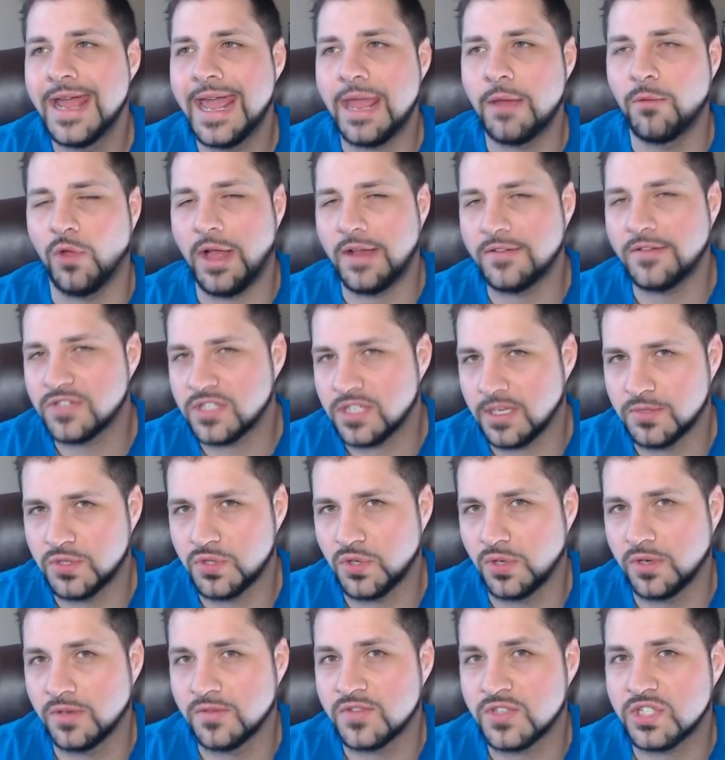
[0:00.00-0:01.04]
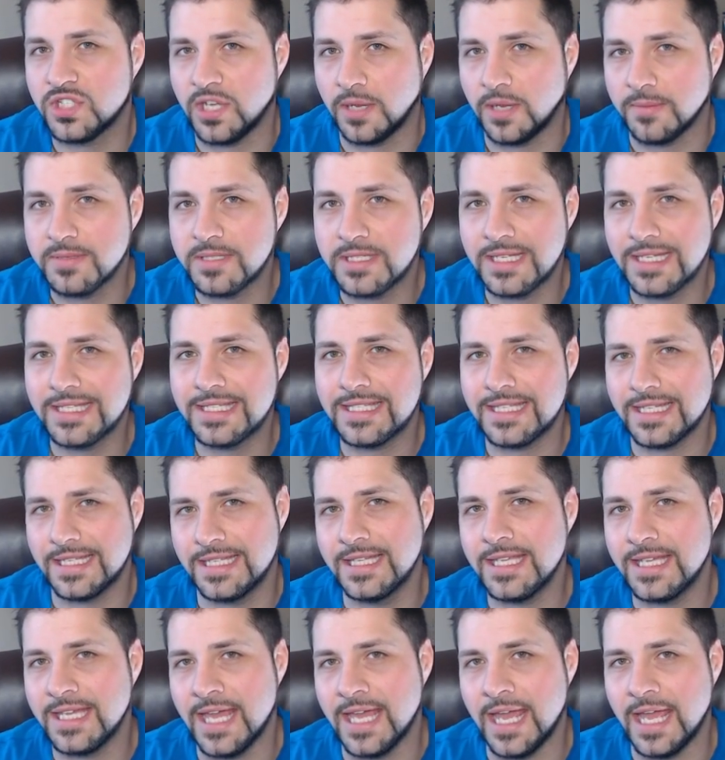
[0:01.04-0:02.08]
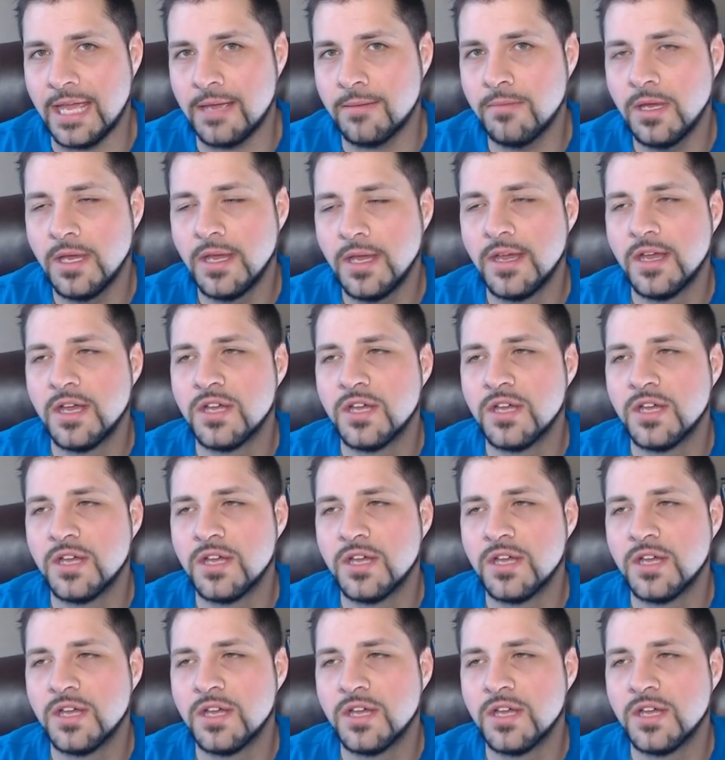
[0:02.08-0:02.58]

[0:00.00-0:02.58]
and will have some sort of substance in the game.